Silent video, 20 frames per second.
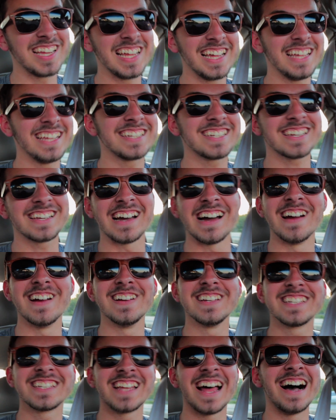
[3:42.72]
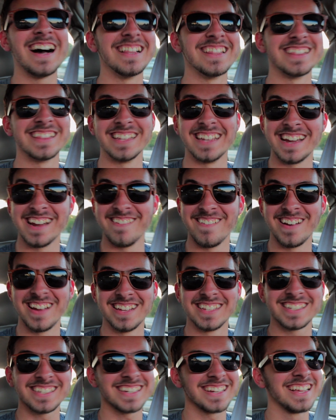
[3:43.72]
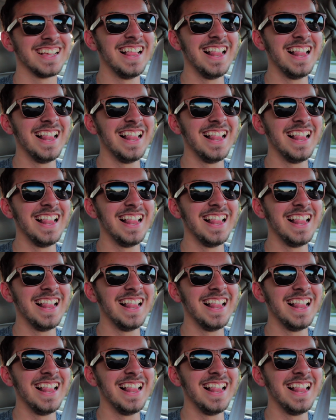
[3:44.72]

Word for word: This car is hilarious.